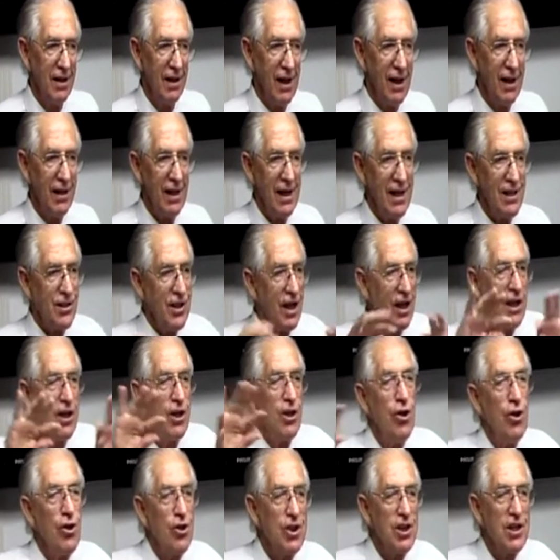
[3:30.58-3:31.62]
And there's a
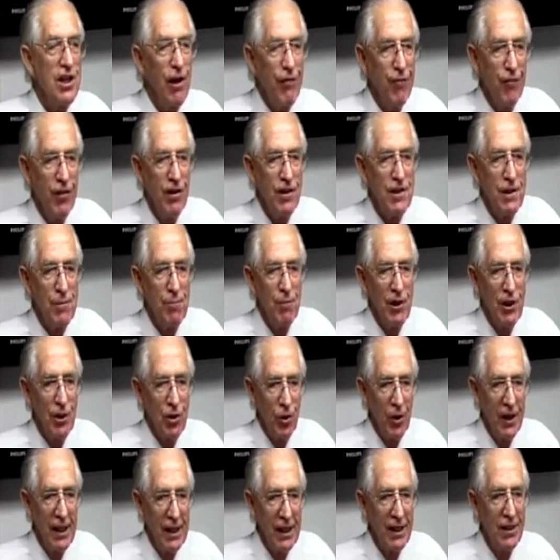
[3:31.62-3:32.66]
huge difference
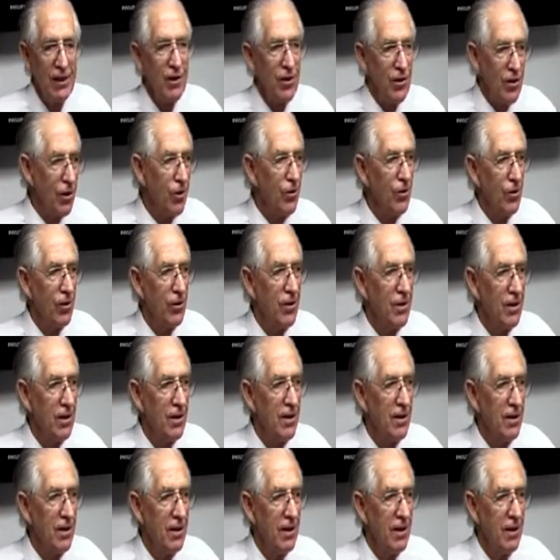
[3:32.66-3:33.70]
between the two.
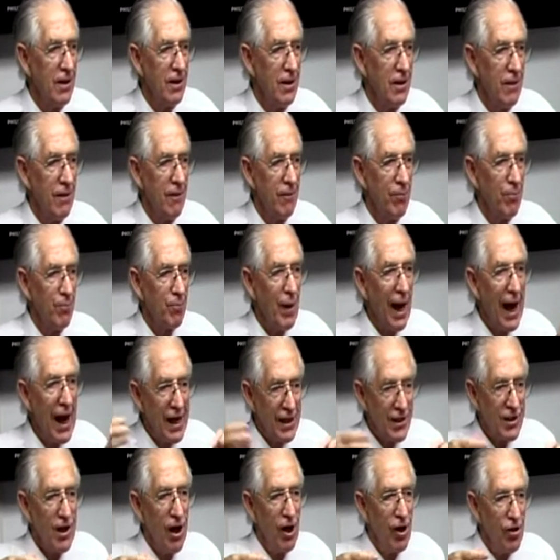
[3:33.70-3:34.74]

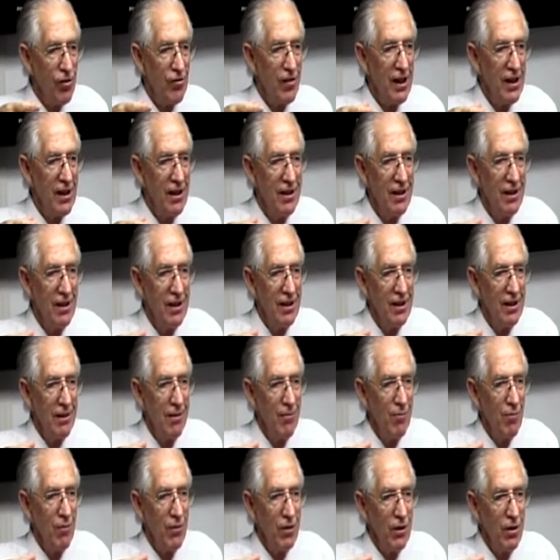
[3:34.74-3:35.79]
Passover,
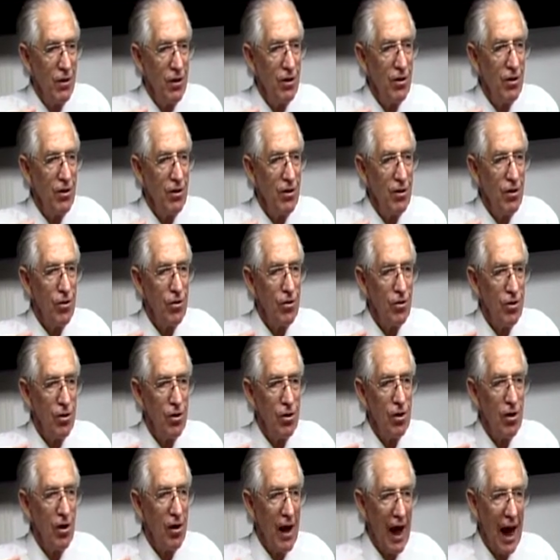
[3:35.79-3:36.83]
you
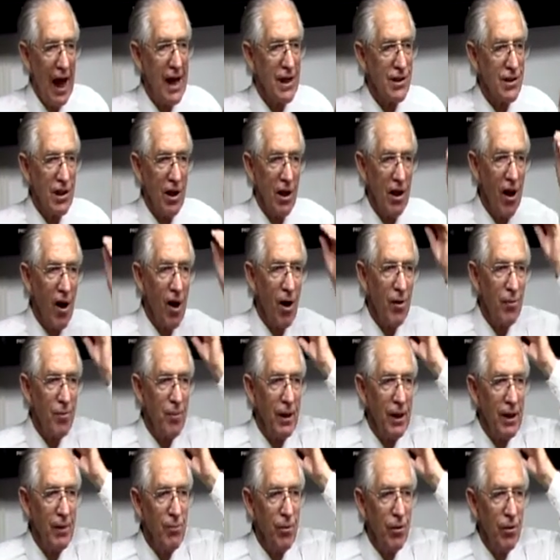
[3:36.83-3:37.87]
could ask a lot of
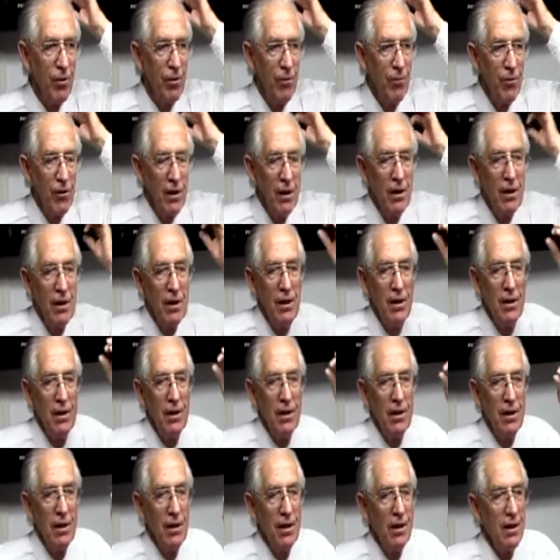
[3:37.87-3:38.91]
people,
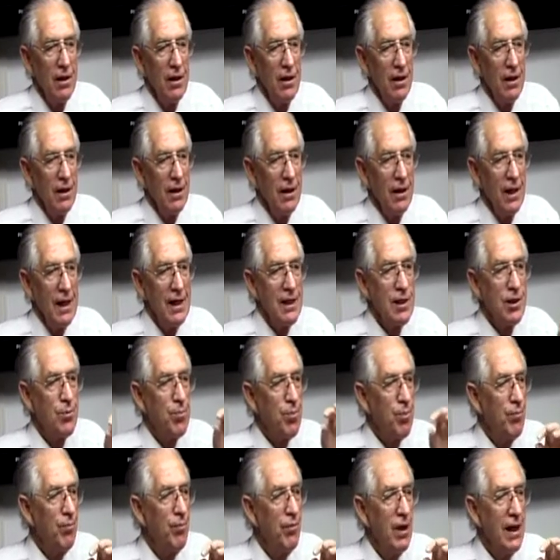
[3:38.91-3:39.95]
is
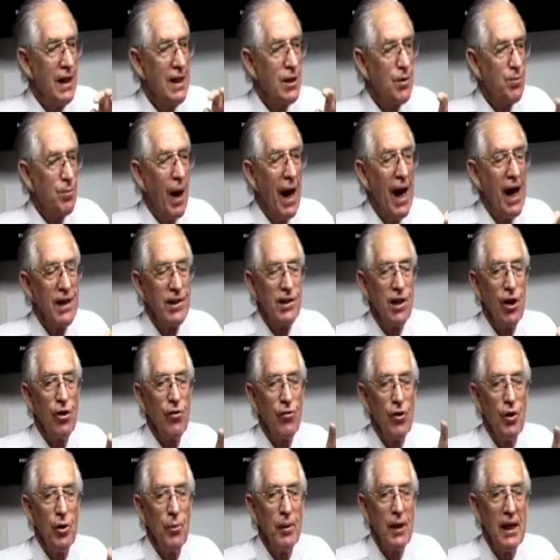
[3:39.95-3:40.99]

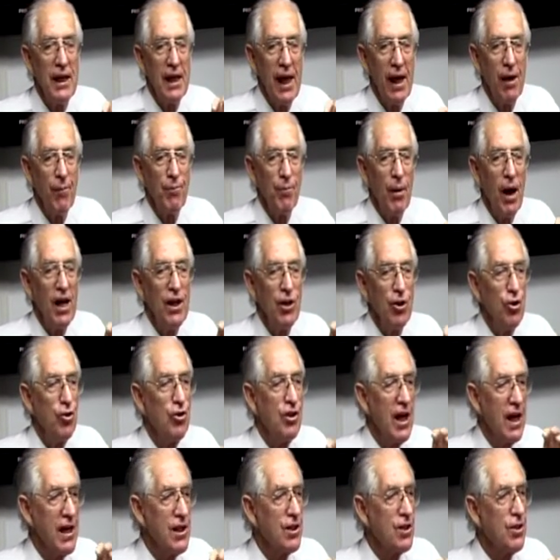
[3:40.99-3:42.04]
Passover to be kept by New
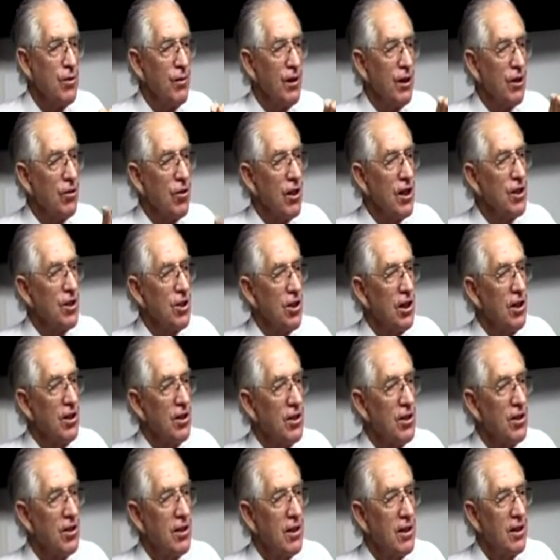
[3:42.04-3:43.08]
Testament
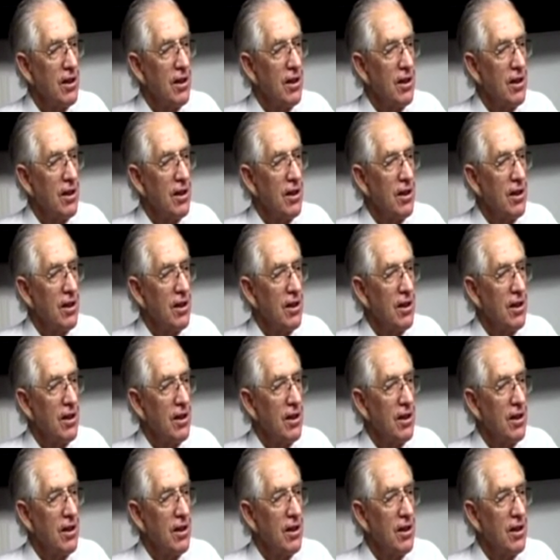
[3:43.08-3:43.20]
Christians?